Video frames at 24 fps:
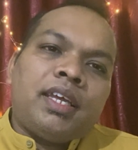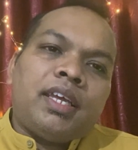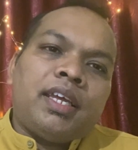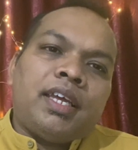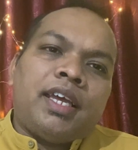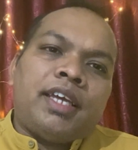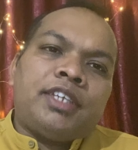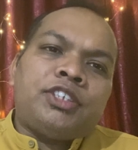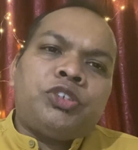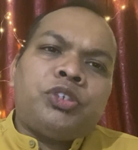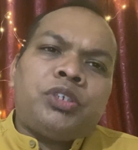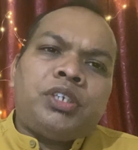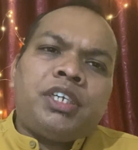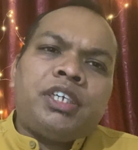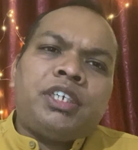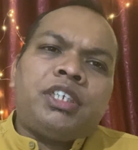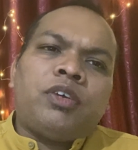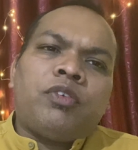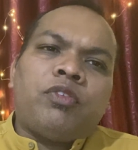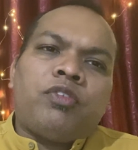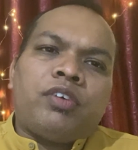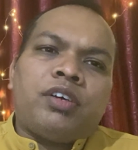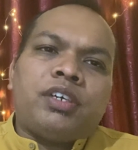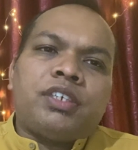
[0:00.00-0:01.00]
As you read the
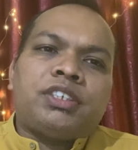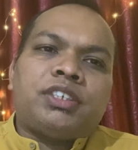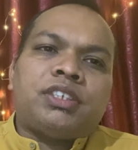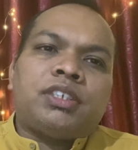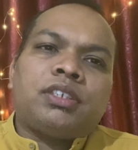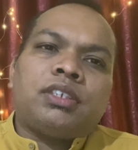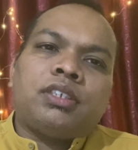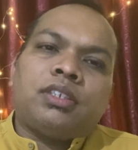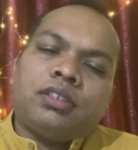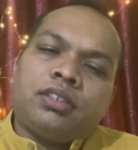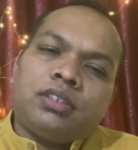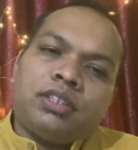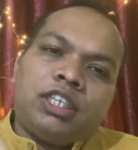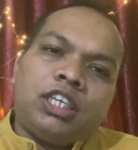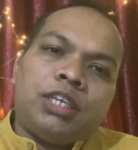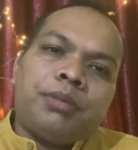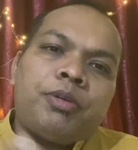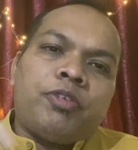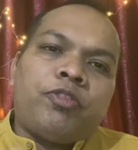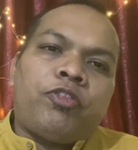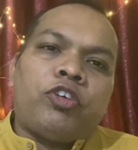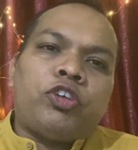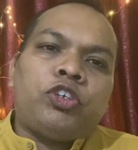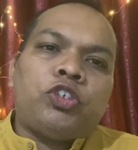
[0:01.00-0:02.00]
words, think
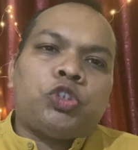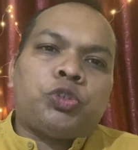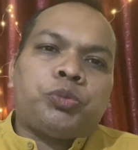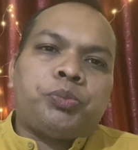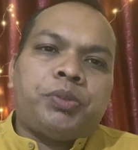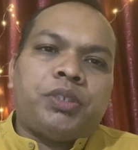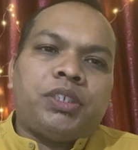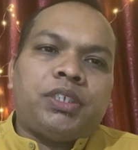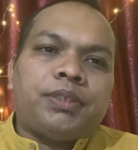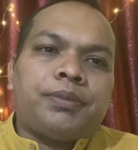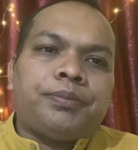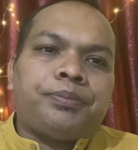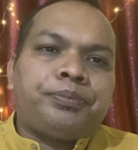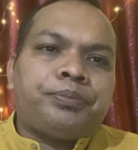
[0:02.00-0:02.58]
before you speak.